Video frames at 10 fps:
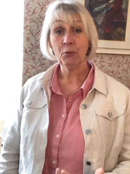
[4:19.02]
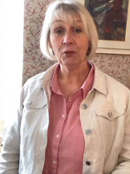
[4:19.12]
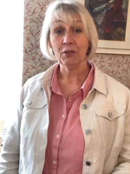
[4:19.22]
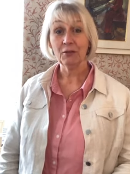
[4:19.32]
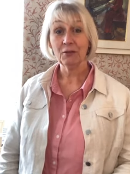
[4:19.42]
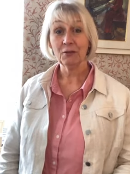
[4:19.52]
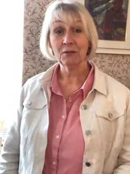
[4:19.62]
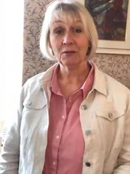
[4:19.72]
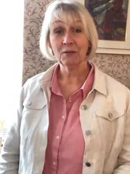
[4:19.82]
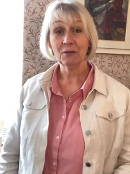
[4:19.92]
Point,
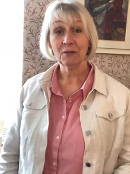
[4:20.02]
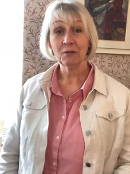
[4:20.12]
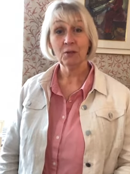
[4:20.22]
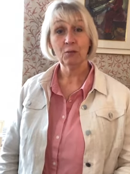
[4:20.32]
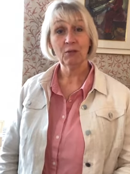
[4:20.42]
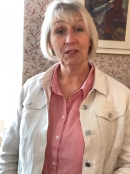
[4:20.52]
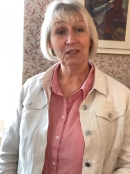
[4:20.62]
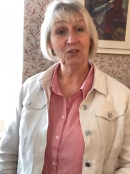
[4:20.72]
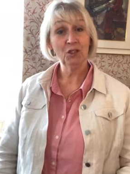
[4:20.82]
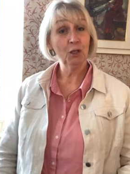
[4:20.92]
you're
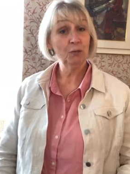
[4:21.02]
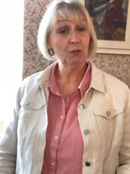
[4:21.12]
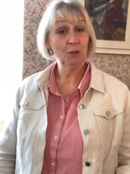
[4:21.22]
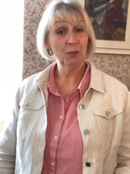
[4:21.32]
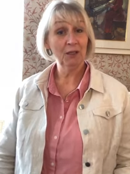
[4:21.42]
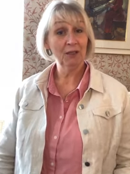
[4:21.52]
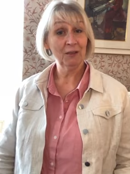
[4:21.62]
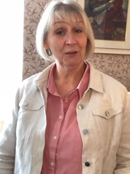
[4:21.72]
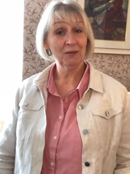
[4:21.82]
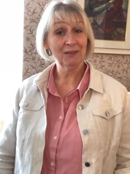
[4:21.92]
ready to go to the
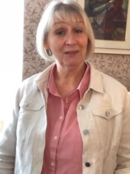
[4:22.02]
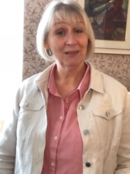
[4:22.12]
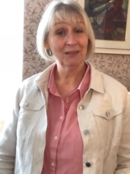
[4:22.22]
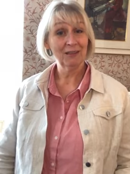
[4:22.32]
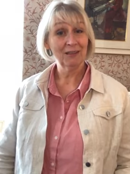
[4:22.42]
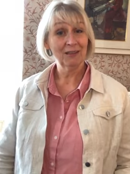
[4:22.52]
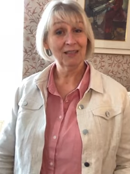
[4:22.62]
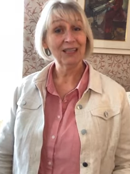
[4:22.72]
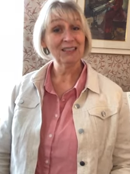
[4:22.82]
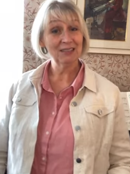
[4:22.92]
piano
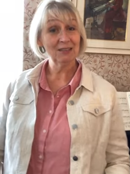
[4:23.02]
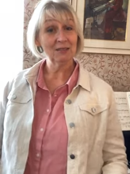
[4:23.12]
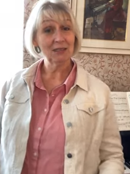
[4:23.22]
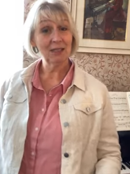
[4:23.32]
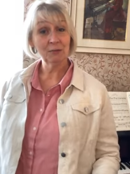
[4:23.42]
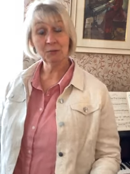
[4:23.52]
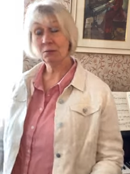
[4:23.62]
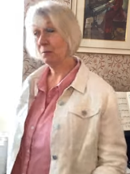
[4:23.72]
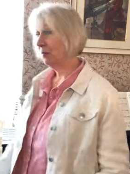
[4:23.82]
and sit down.